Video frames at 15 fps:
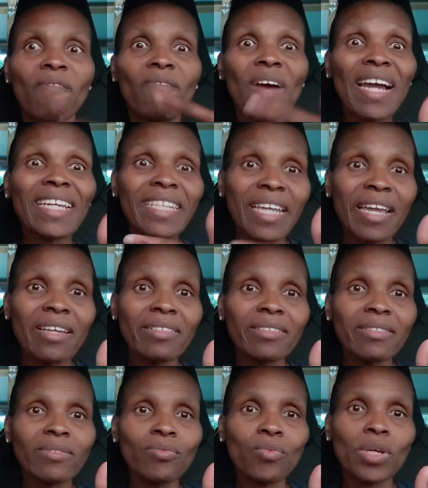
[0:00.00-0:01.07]

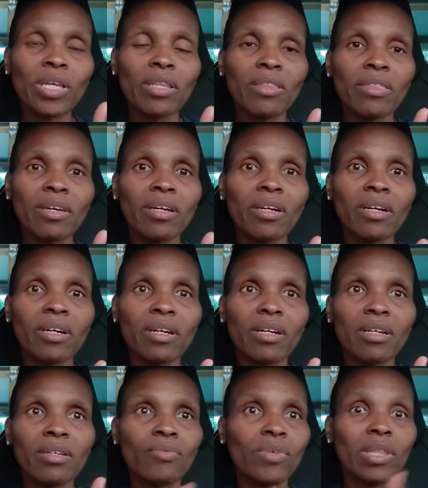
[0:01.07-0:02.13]
finance with
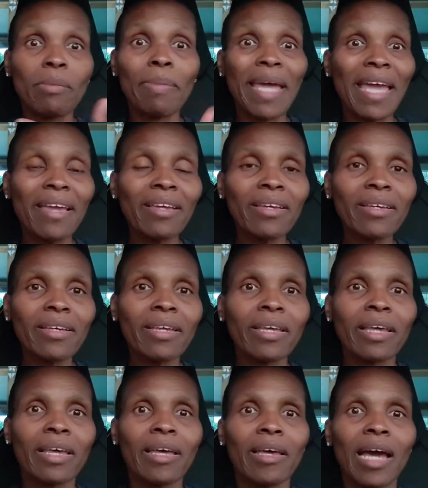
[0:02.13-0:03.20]
a bank.
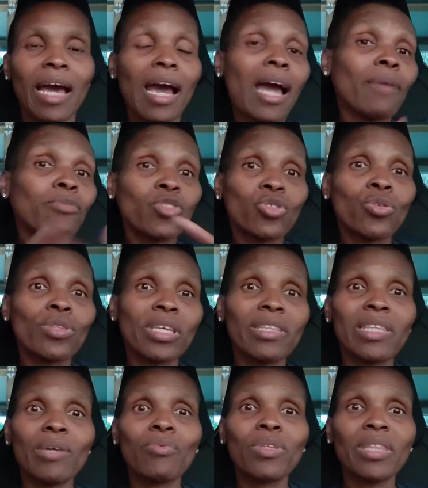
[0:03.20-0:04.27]
I'm sure
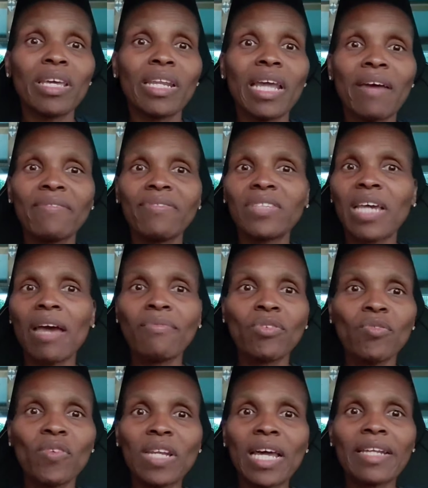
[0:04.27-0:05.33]
that they would then have to have
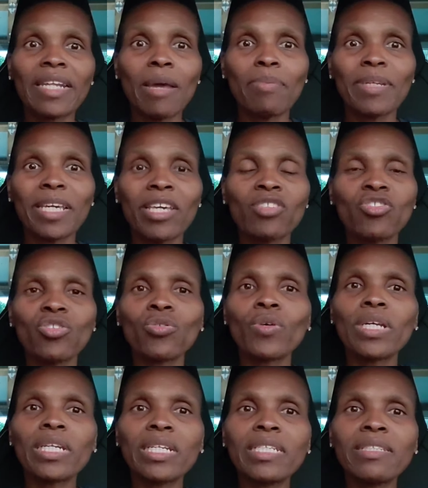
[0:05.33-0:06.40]
you fill out an application, or
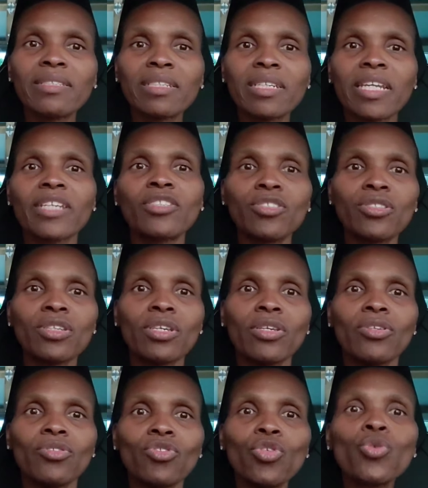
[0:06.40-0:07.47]
at least connect
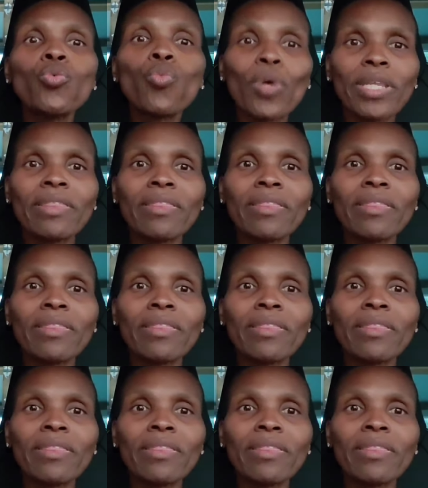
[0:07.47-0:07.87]
them